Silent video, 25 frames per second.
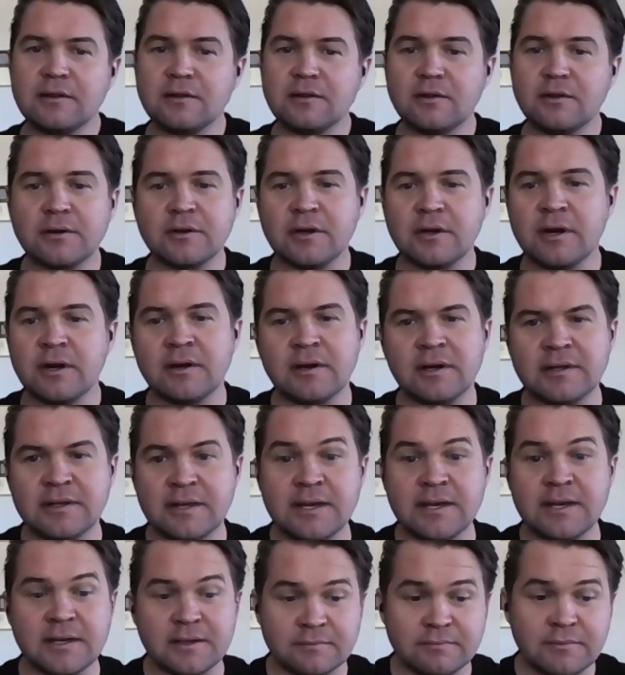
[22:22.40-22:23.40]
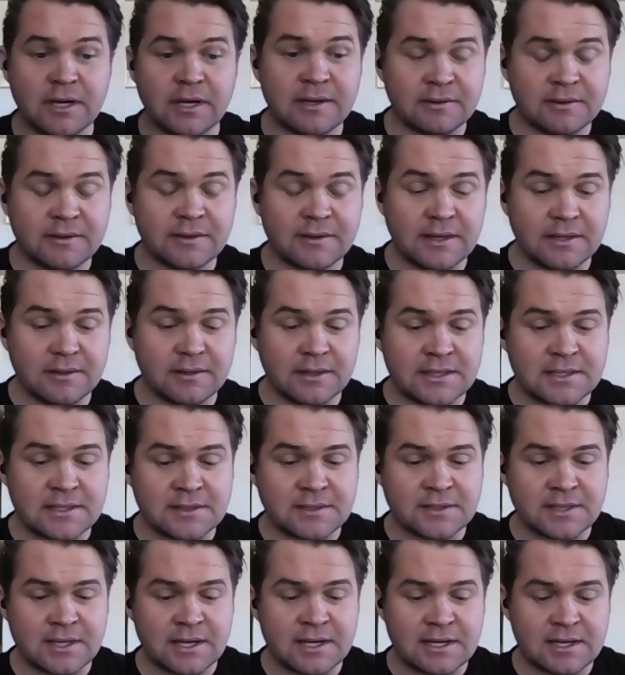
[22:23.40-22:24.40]
Look, I think there's
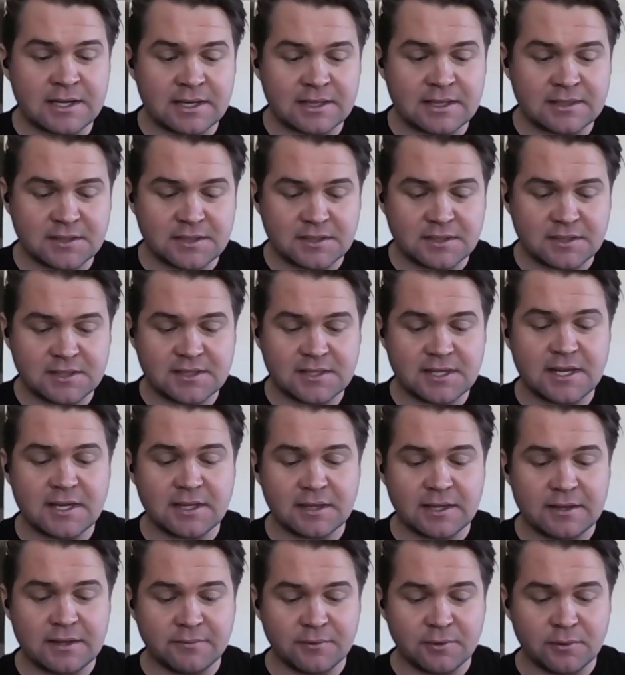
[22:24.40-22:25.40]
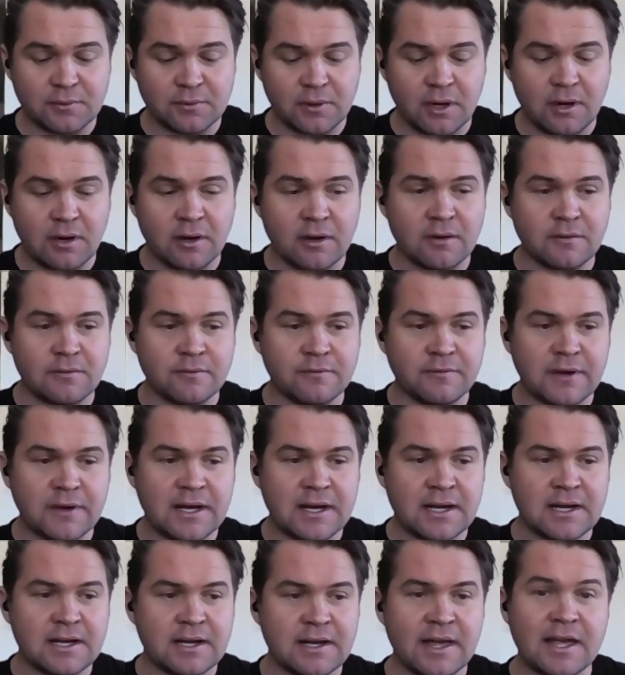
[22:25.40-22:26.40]
a sincere level of
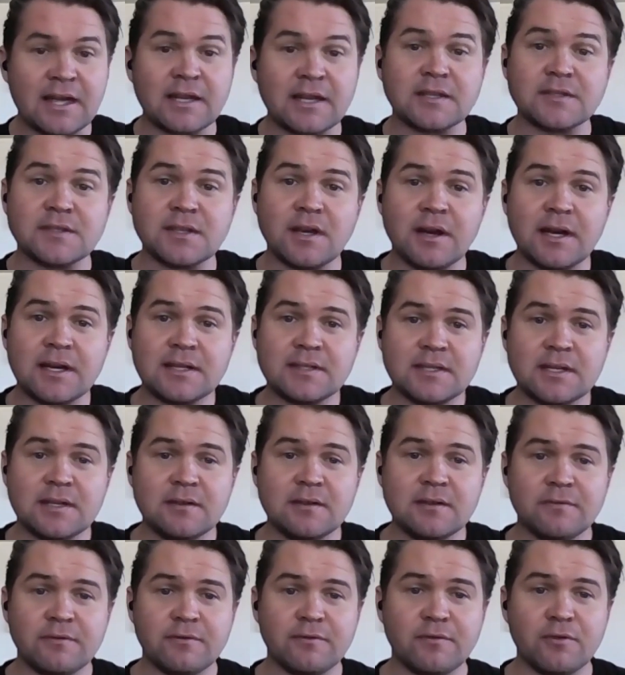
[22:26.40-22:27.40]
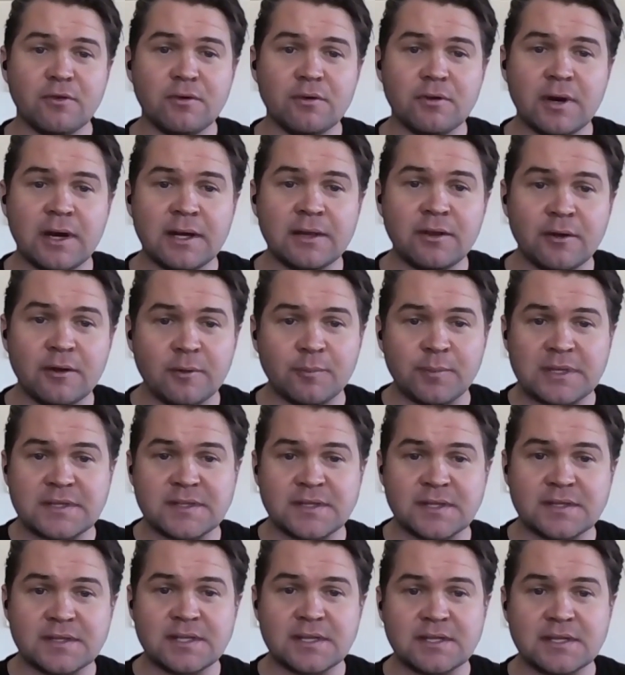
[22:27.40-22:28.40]
anxiety for a lot of
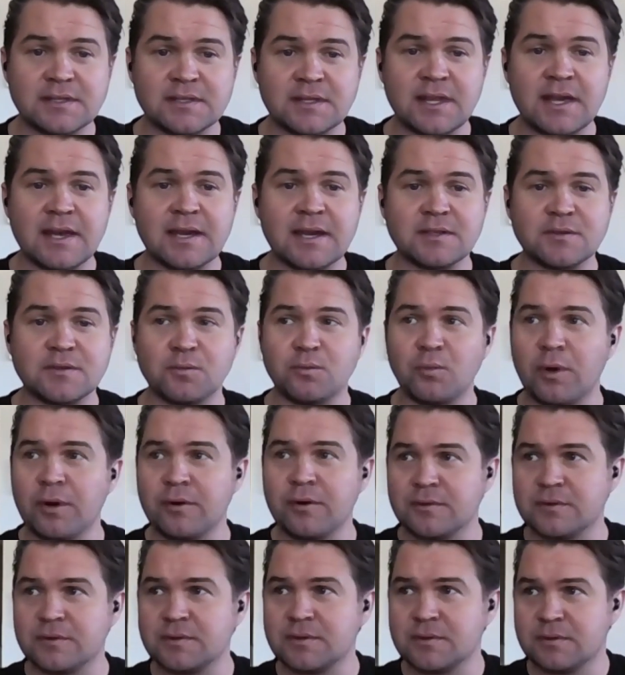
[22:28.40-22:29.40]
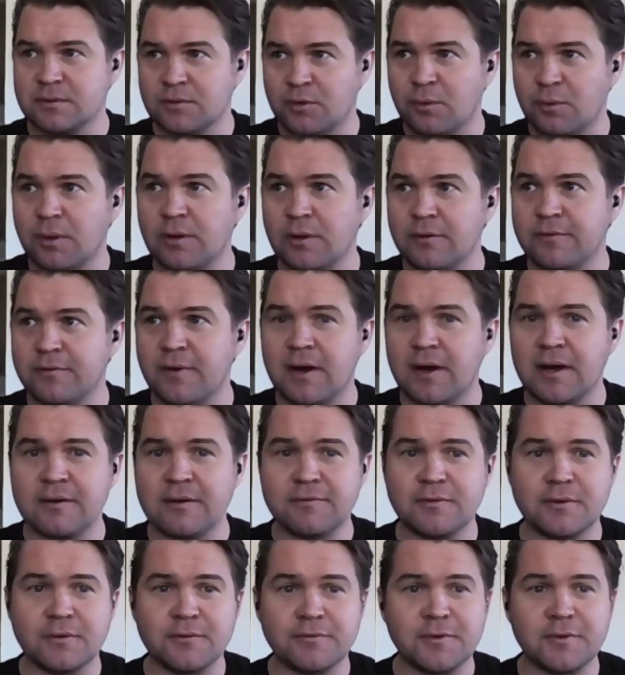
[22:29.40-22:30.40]
businesses that won't qualify
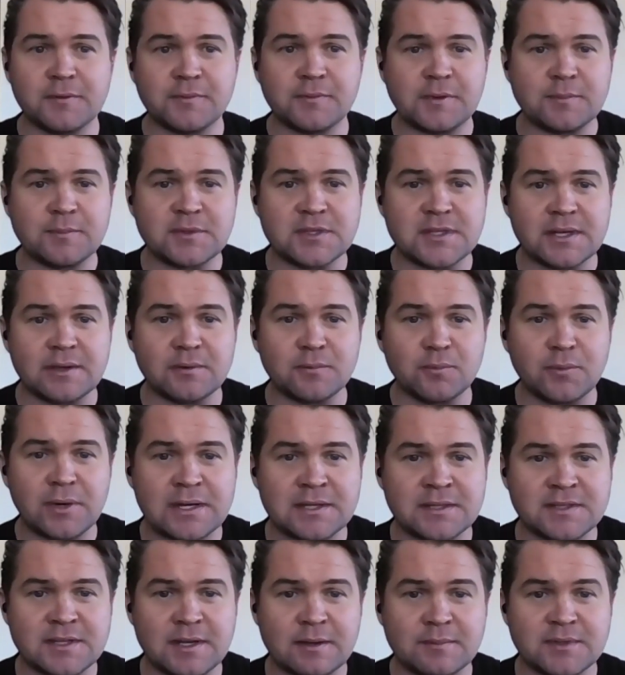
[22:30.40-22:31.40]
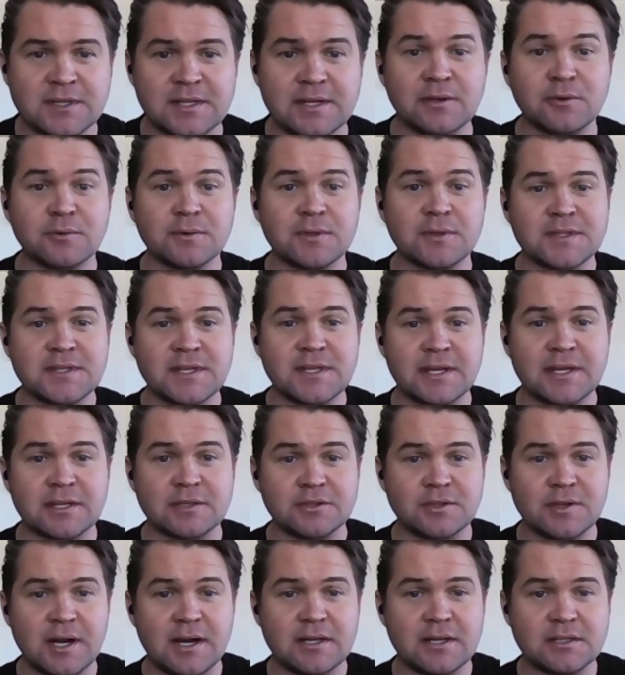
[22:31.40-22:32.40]
for the 50% wage subsidy or the second
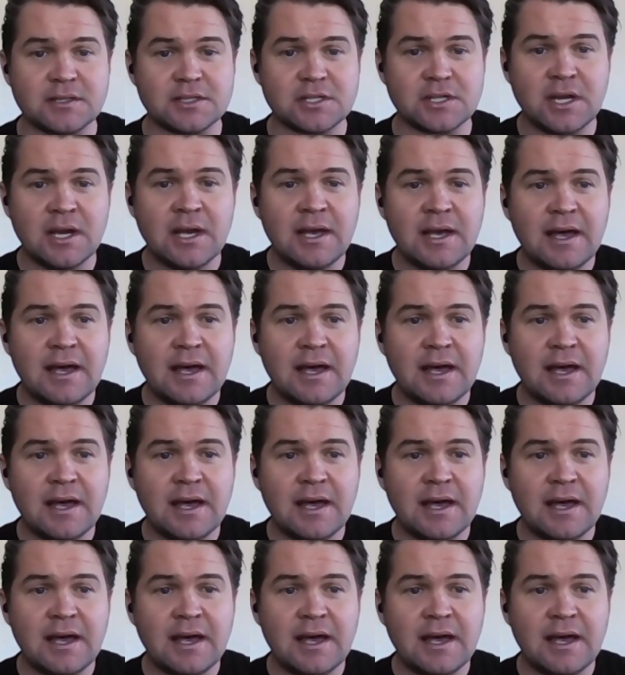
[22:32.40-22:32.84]
tranche.